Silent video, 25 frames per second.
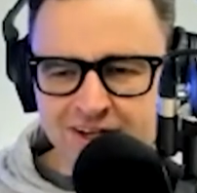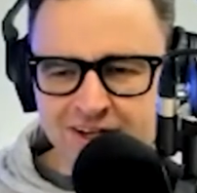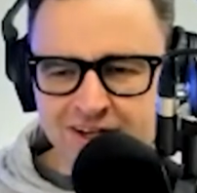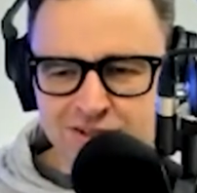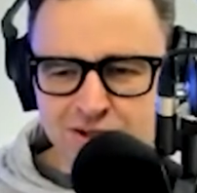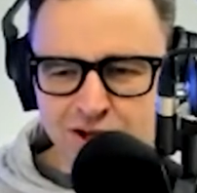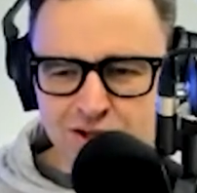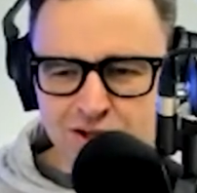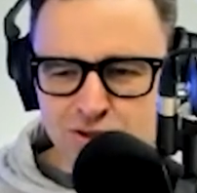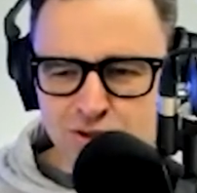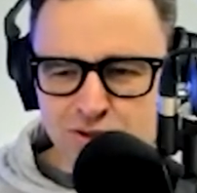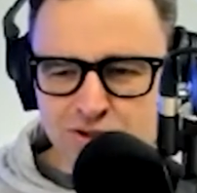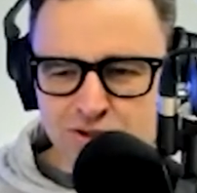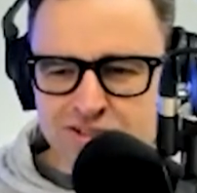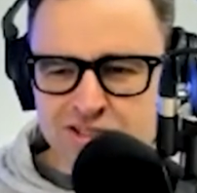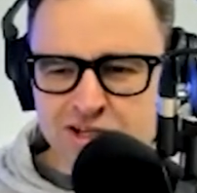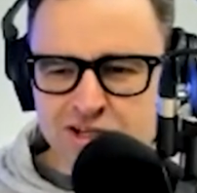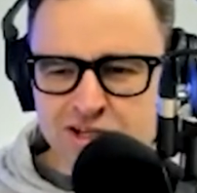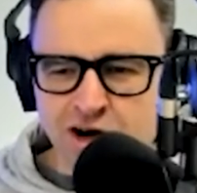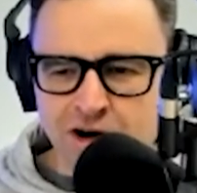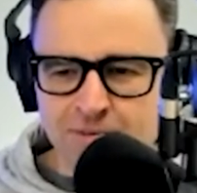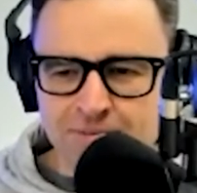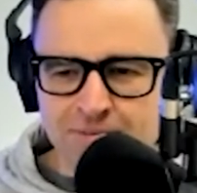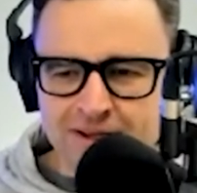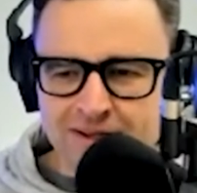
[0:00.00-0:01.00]
I, I saw this
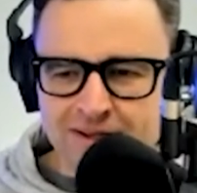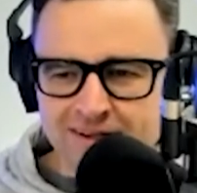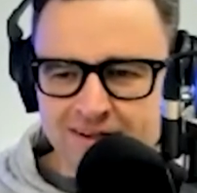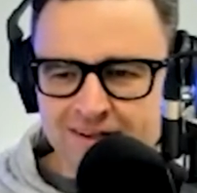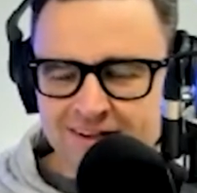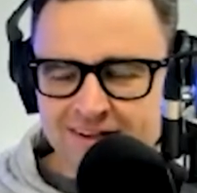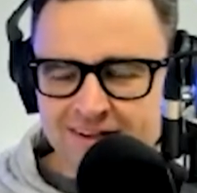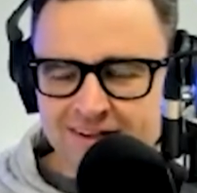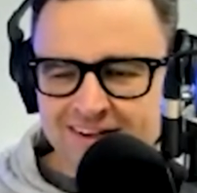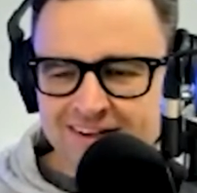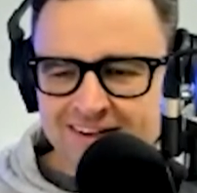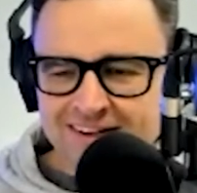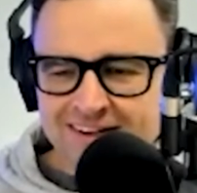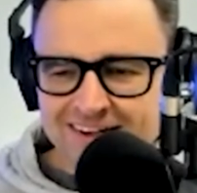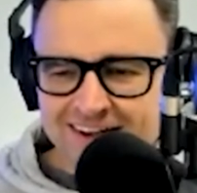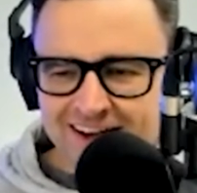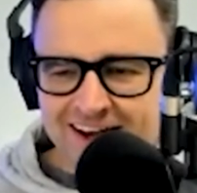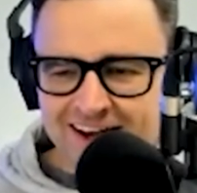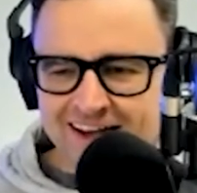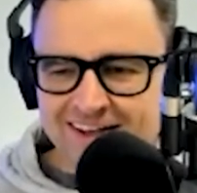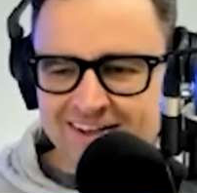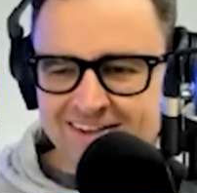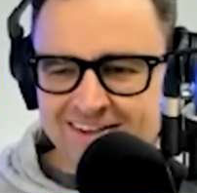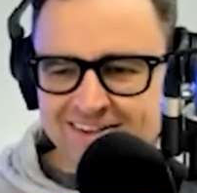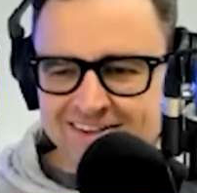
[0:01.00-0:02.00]
comic
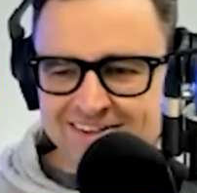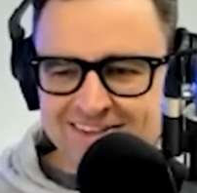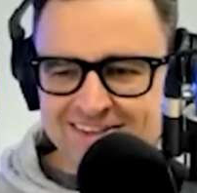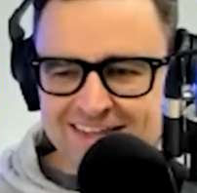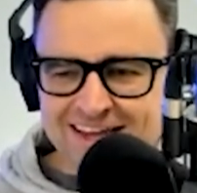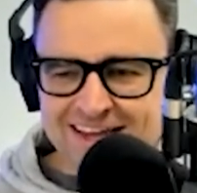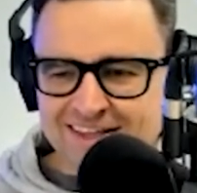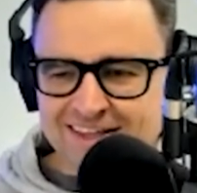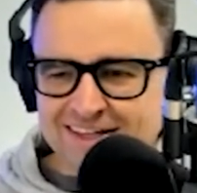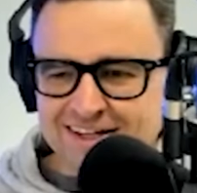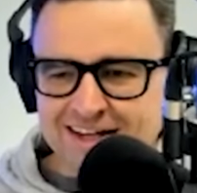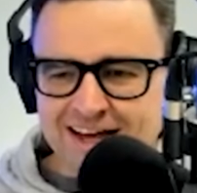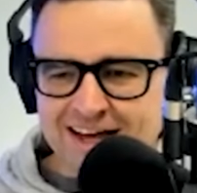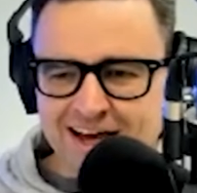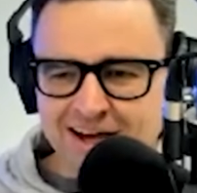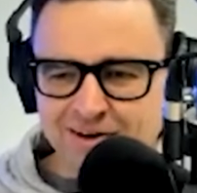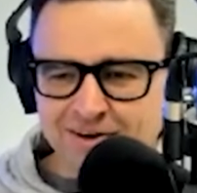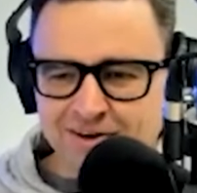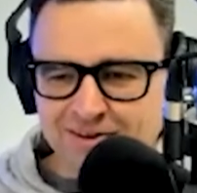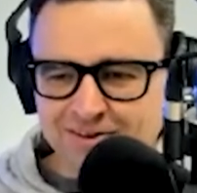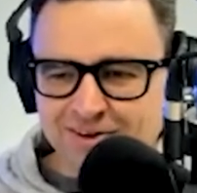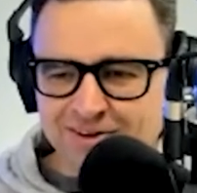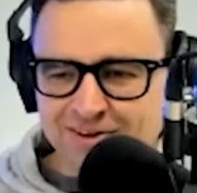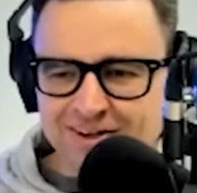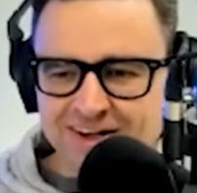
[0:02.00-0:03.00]
Uh, the other day
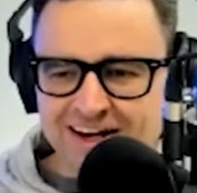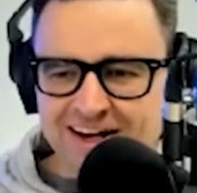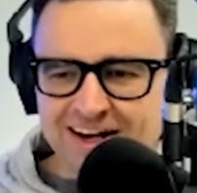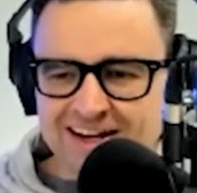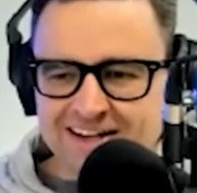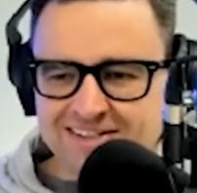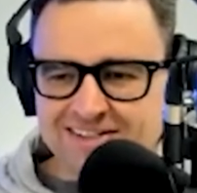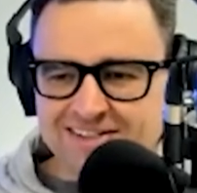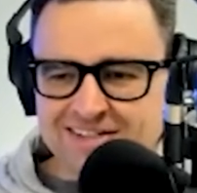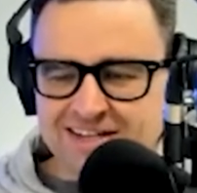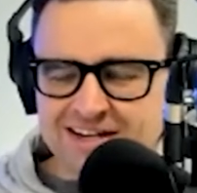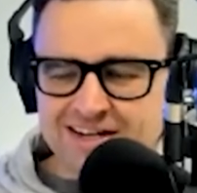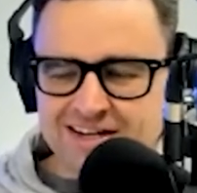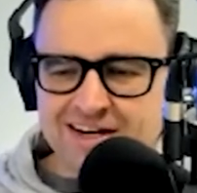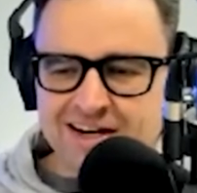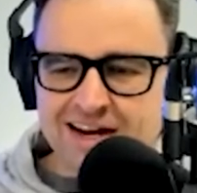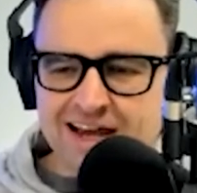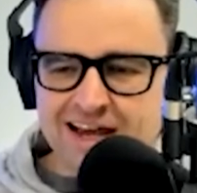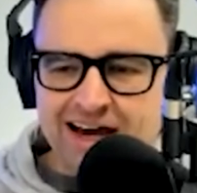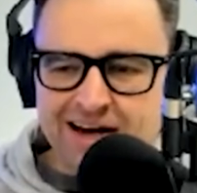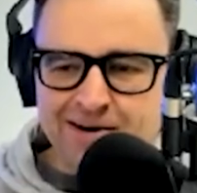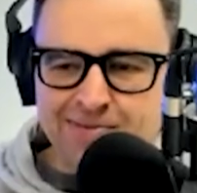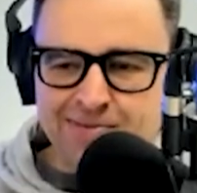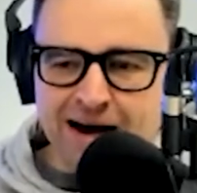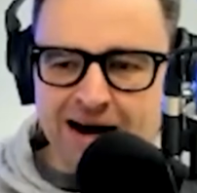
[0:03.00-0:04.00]
on, on LinkedIn, and I
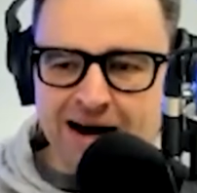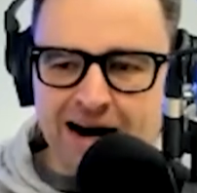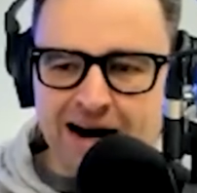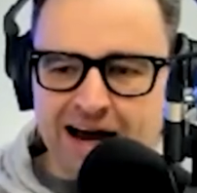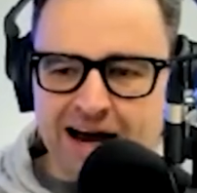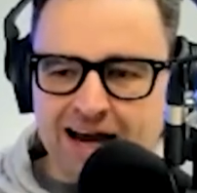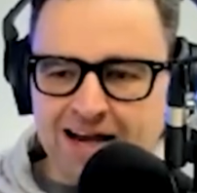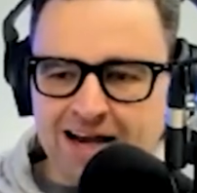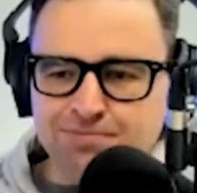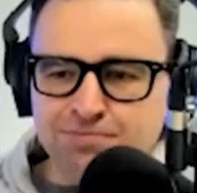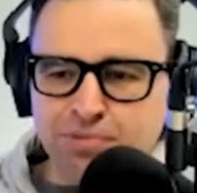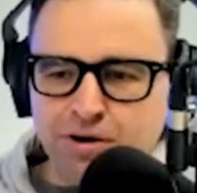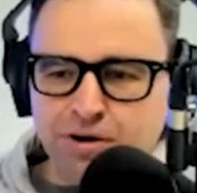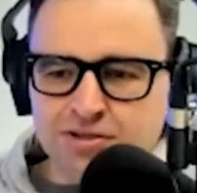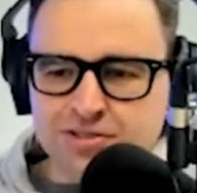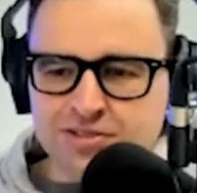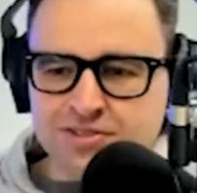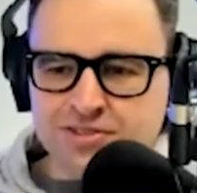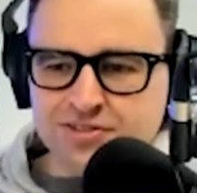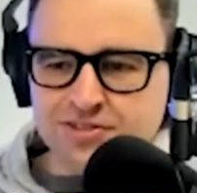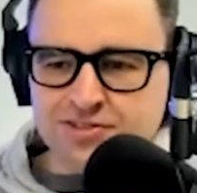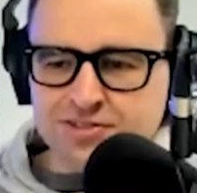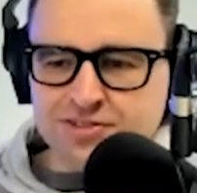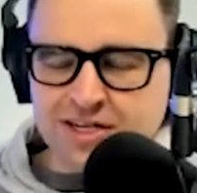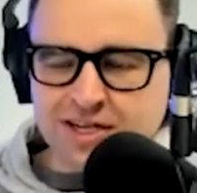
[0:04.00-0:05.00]
had about eight
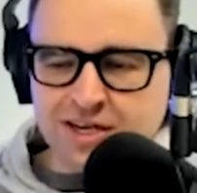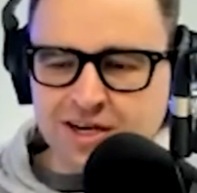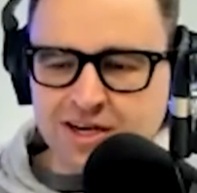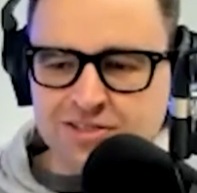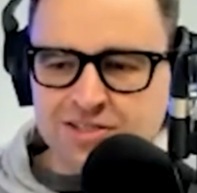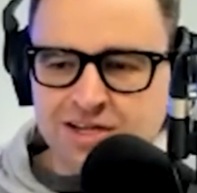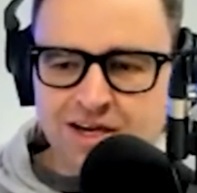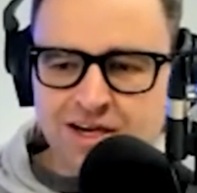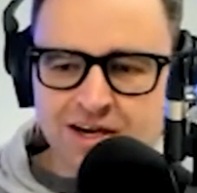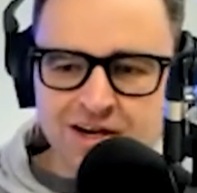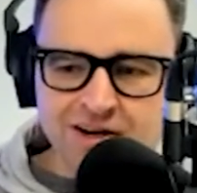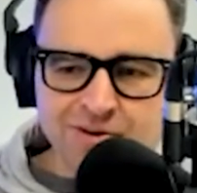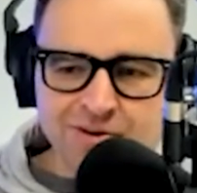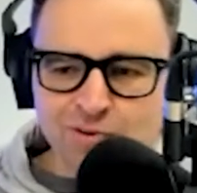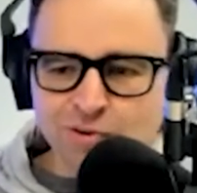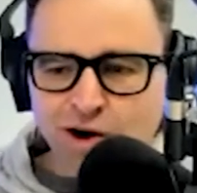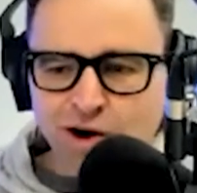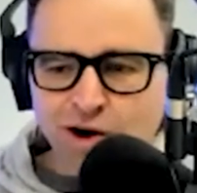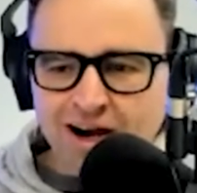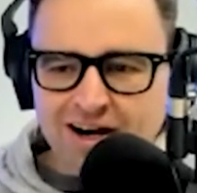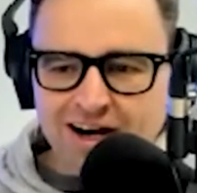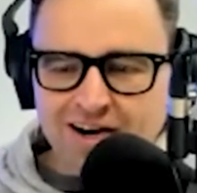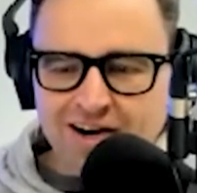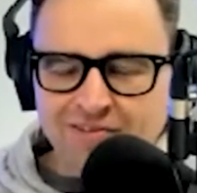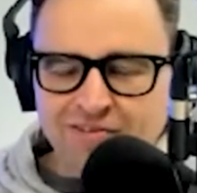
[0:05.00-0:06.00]
boxes, and it goes,
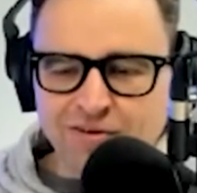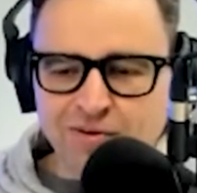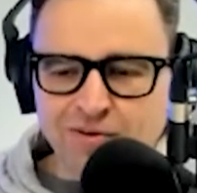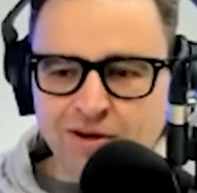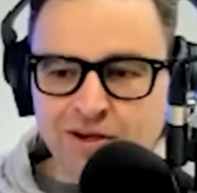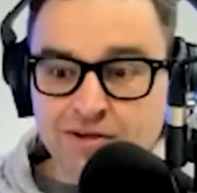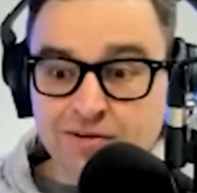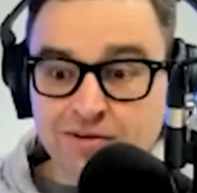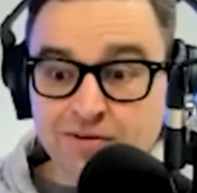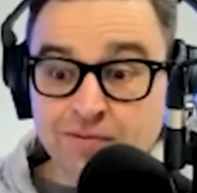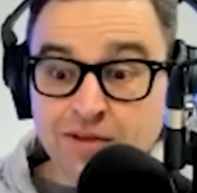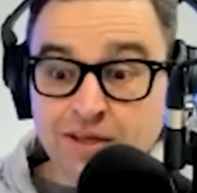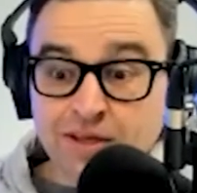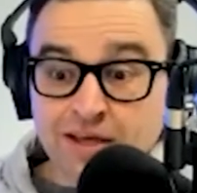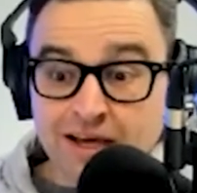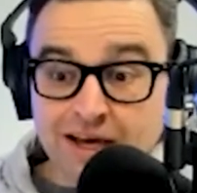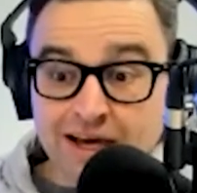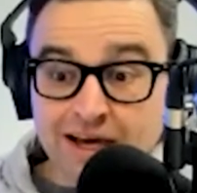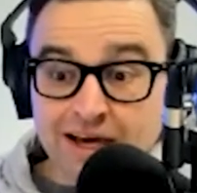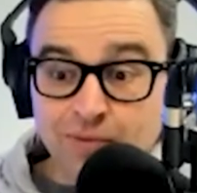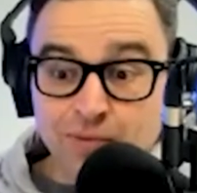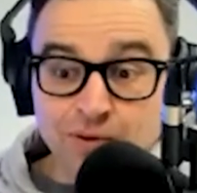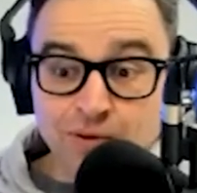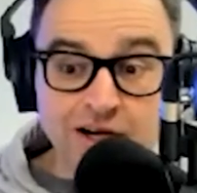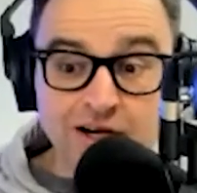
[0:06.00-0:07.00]
right, everyone,
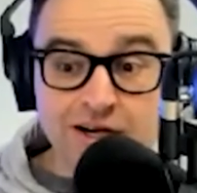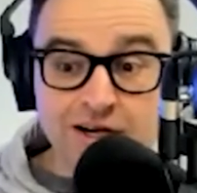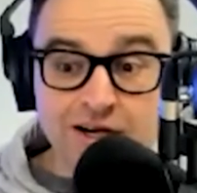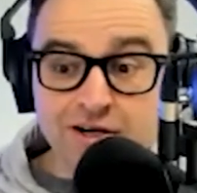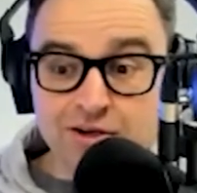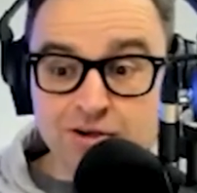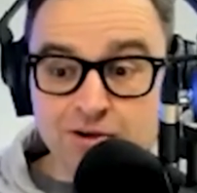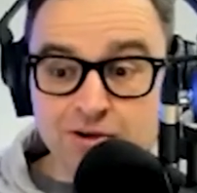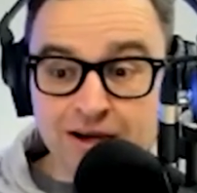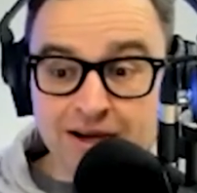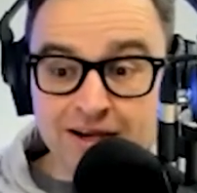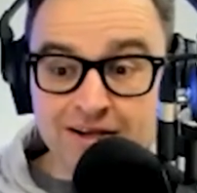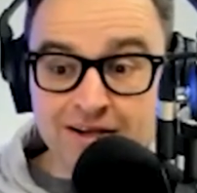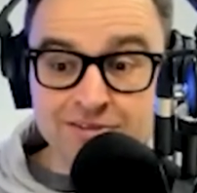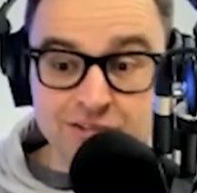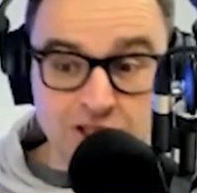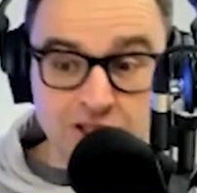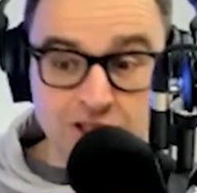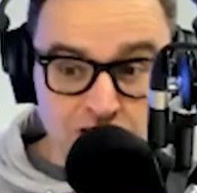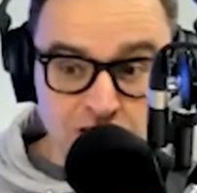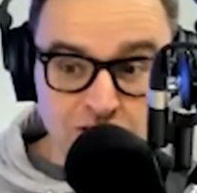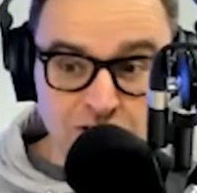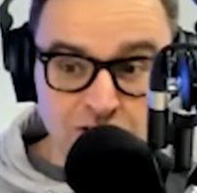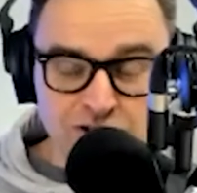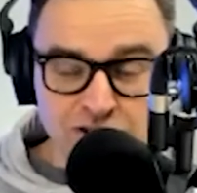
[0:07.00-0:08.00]
uh, we're going to do our
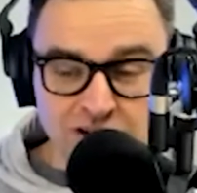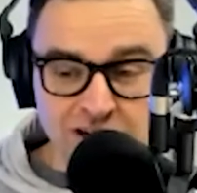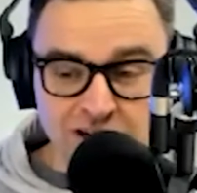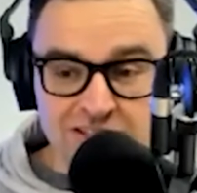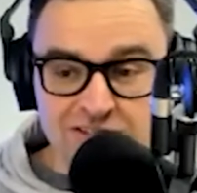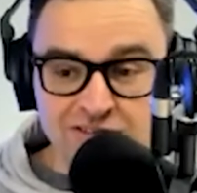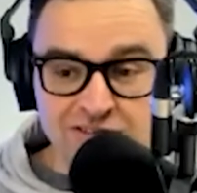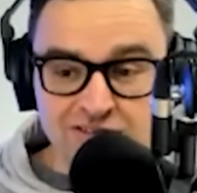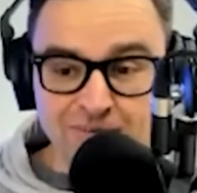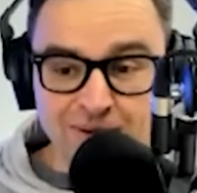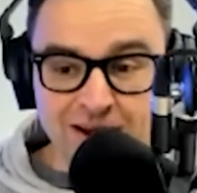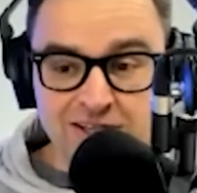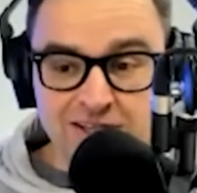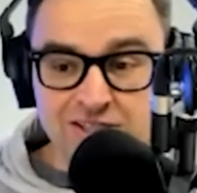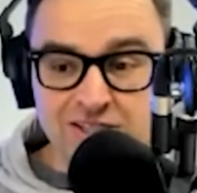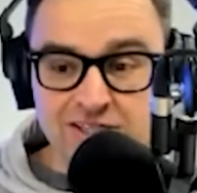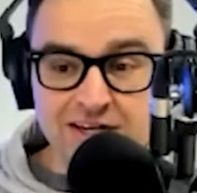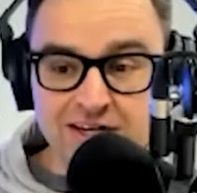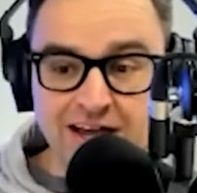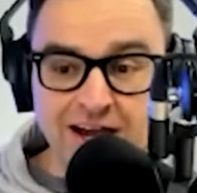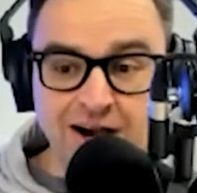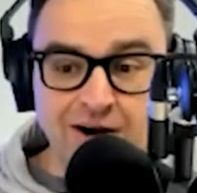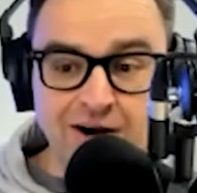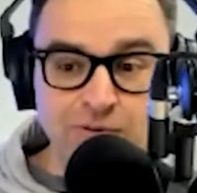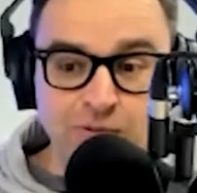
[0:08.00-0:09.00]
digital transformation
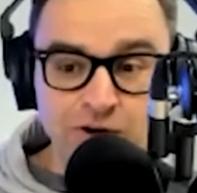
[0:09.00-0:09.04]
now.